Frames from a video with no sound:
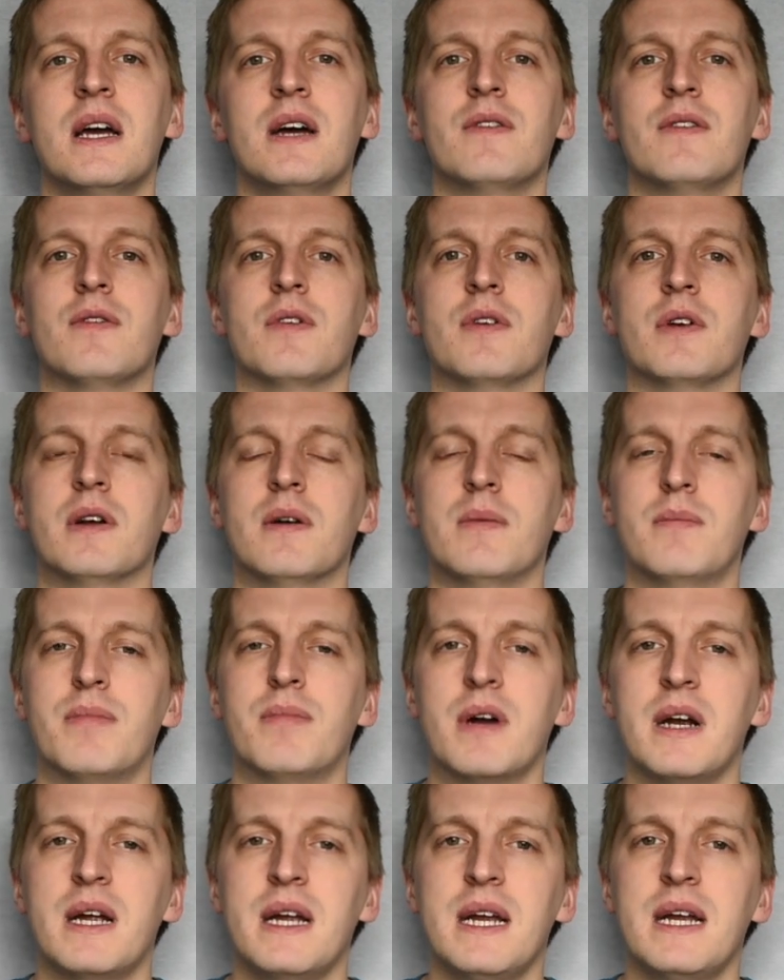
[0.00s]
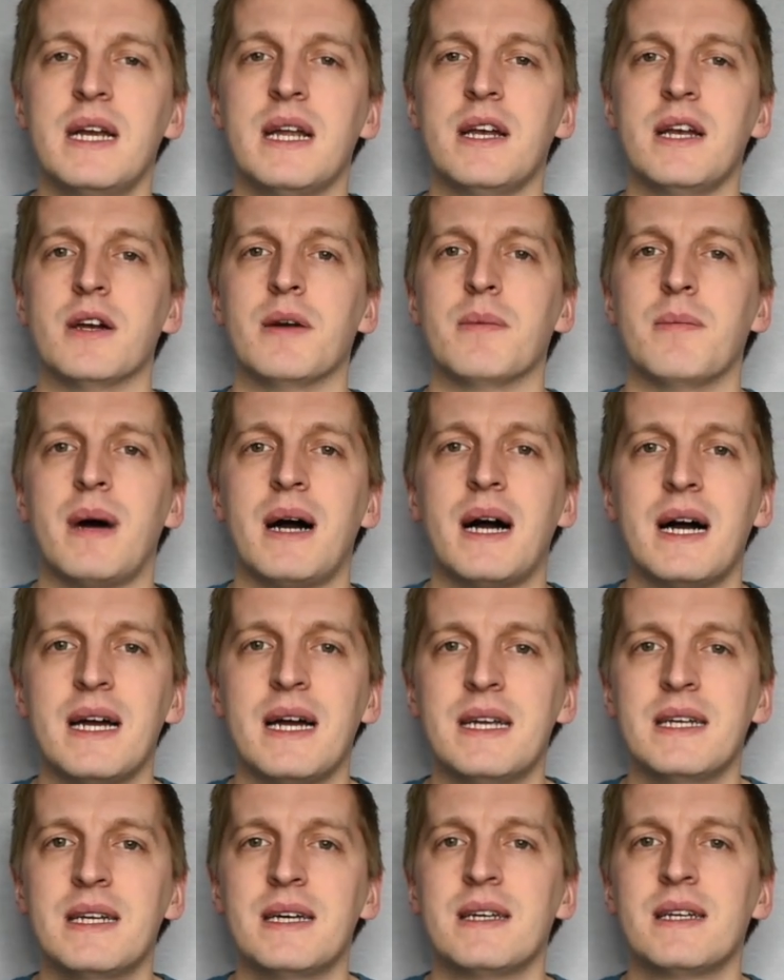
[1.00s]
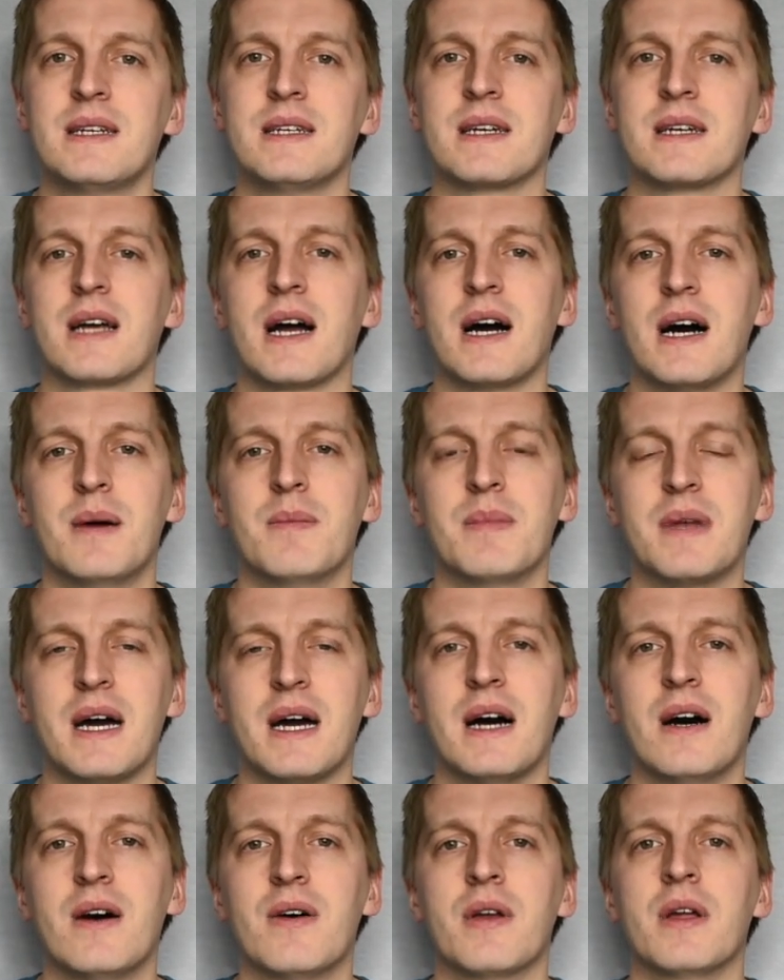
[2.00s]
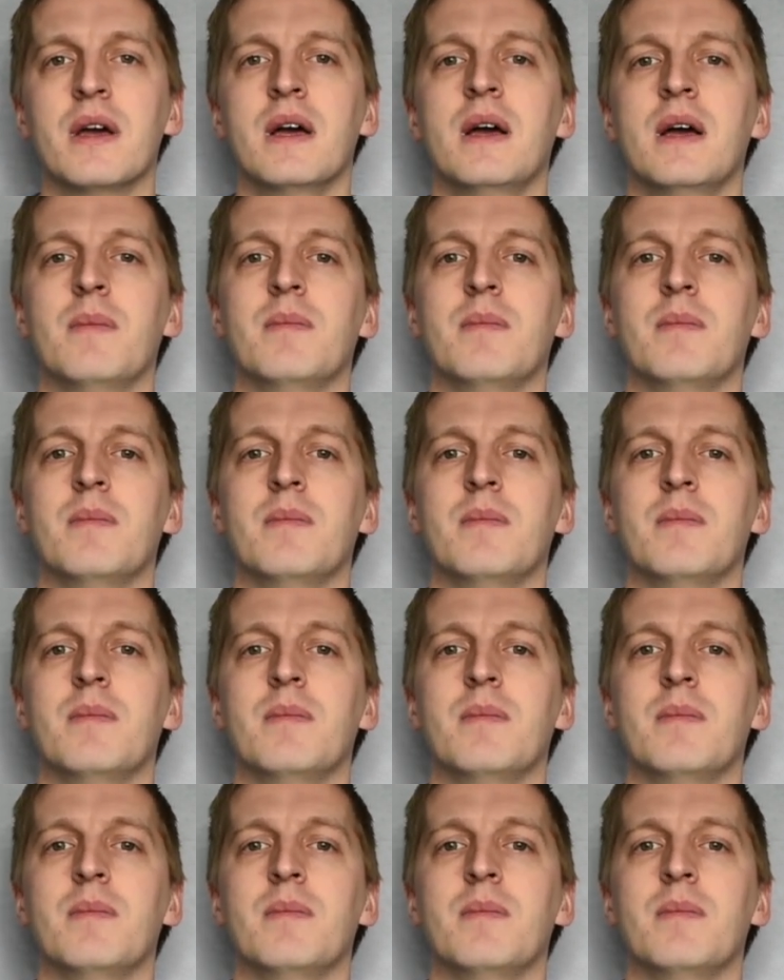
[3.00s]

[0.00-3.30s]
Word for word: for your brain and your mind to calm down,